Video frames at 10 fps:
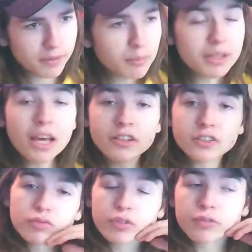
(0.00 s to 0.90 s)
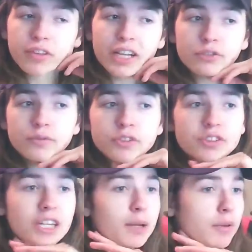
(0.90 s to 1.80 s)
But yeah, the Flash reverses
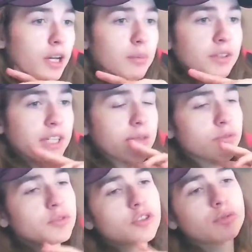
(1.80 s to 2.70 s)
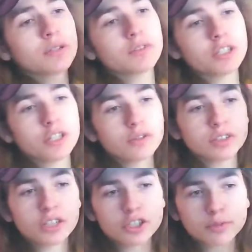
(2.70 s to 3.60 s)
time a couple of times. First, whenever he goes
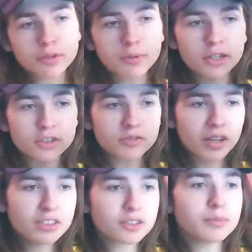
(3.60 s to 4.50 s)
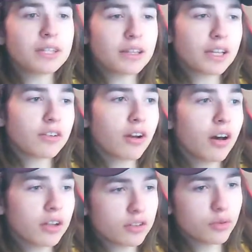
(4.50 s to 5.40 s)
to touch the mother box to res him, and then later
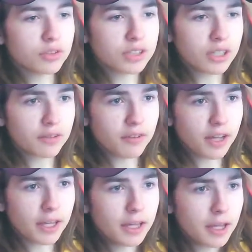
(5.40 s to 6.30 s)
on, towards the end of the fight.